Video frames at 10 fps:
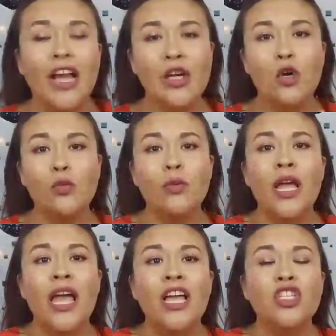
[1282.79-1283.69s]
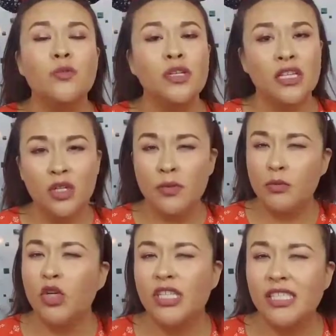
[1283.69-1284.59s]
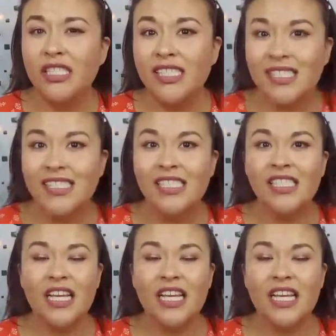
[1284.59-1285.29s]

I hope to be a little bit more consistent,